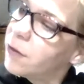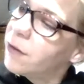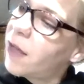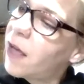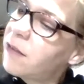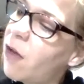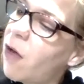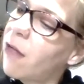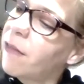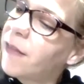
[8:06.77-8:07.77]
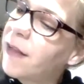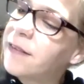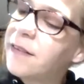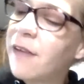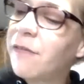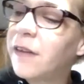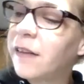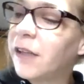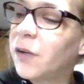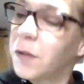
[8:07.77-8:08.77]
That's all. That's
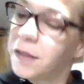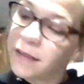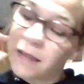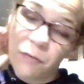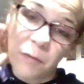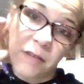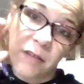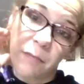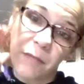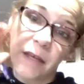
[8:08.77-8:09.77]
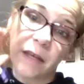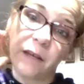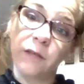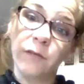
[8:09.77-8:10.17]
definitely going to give me something